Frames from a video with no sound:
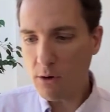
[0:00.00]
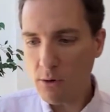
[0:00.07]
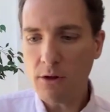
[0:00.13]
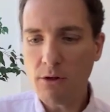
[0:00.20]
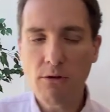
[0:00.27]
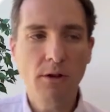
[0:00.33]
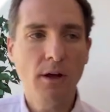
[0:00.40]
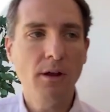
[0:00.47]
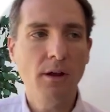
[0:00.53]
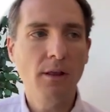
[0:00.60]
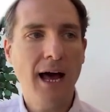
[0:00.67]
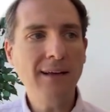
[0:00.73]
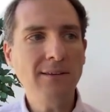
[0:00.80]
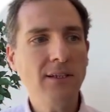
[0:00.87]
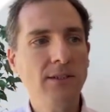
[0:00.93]
quickly through the
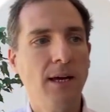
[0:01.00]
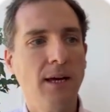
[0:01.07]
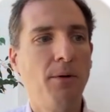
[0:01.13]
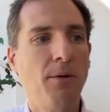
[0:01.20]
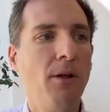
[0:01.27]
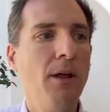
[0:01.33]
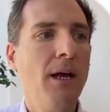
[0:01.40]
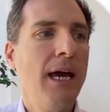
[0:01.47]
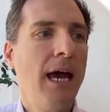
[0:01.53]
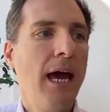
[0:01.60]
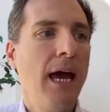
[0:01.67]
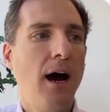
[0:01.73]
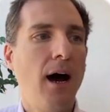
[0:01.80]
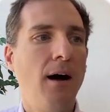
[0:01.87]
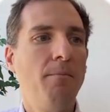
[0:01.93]
last example.
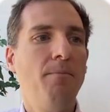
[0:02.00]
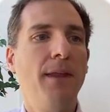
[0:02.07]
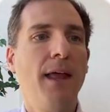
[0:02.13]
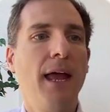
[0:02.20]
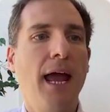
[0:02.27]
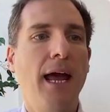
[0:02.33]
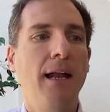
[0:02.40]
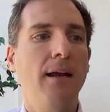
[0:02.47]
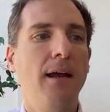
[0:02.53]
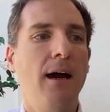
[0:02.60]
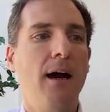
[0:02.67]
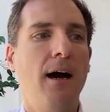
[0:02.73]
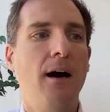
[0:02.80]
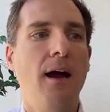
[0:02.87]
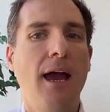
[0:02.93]
And
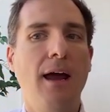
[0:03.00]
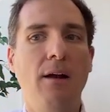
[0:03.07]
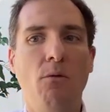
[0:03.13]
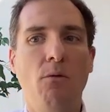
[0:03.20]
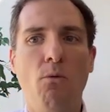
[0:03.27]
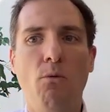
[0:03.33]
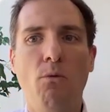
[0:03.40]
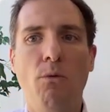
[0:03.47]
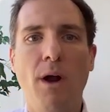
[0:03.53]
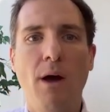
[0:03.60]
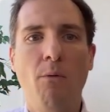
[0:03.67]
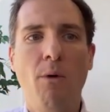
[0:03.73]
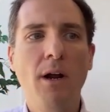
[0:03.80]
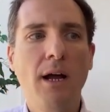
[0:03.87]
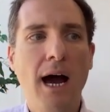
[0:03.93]
what I
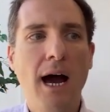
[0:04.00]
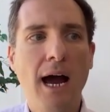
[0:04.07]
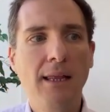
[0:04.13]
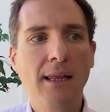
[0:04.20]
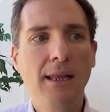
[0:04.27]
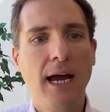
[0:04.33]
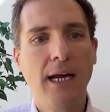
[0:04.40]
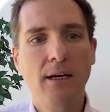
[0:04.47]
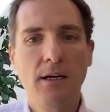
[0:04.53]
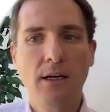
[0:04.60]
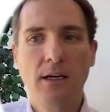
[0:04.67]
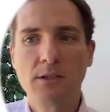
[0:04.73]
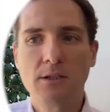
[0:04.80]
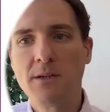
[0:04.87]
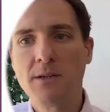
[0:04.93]
wanted to highlight
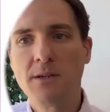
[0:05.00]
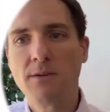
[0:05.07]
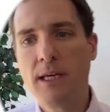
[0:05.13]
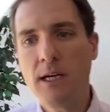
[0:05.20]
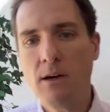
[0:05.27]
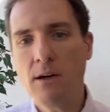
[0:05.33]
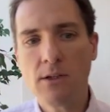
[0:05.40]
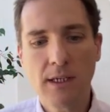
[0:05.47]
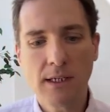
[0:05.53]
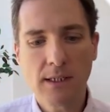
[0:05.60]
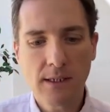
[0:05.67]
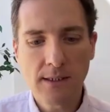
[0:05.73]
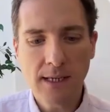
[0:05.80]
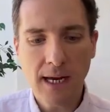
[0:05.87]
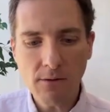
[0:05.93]
specifically here is this
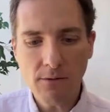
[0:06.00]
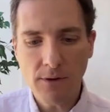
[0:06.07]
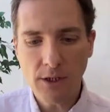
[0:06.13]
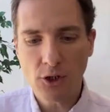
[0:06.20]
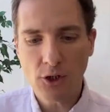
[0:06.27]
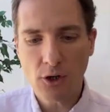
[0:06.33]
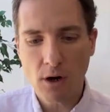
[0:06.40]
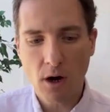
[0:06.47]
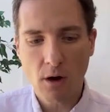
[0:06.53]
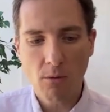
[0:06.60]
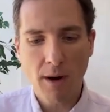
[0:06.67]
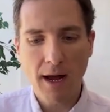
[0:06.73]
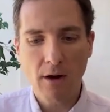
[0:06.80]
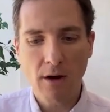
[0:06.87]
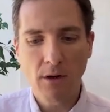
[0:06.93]
second feature
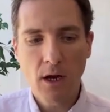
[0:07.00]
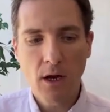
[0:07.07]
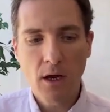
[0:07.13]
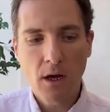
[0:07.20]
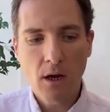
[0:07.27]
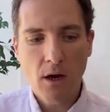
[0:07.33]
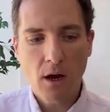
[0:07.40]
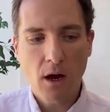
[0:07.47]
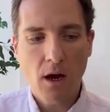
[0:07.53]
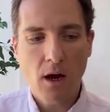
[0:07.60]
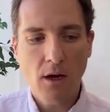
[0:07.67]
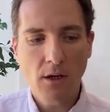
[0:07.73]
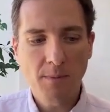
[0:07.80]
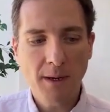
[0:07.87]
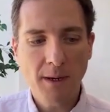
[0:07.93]
around
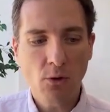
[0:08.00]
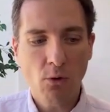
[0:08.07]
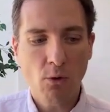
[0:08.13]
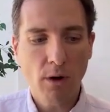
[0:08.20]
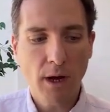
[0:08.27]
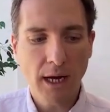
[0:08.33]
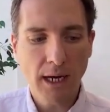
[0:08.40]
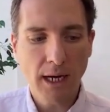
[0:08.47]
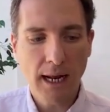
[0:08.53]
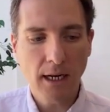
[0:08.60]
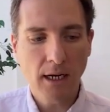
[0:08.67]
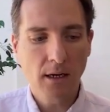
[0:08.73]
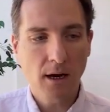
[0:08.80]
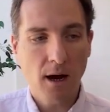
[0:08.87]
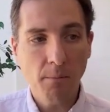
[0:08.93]
spatial and
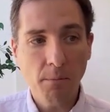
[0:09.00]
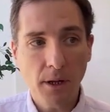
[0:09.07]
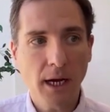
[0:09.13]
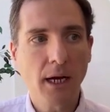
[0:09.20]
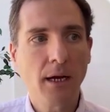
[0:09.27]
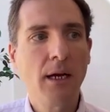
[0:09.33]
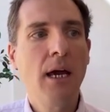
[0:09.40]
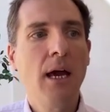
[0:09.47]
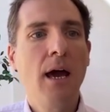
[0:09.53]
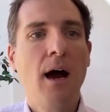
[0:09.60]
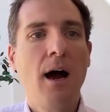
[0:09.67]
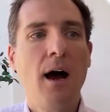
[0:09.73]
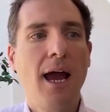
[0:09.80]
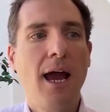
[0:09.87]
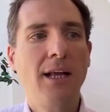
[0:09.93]
kinetic coupling,
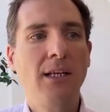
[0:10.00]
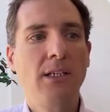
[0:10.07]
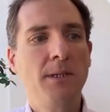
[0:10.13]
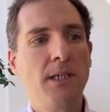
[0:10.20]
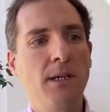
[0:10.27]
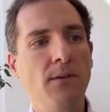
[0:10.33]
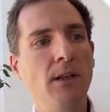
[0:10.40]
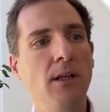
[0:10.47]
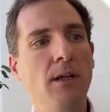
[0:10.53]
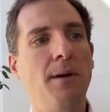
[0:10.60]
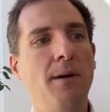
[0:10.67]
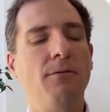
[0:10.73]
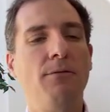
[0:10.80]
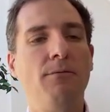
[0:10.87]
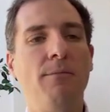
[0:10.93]
and specifically
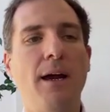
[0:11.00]
by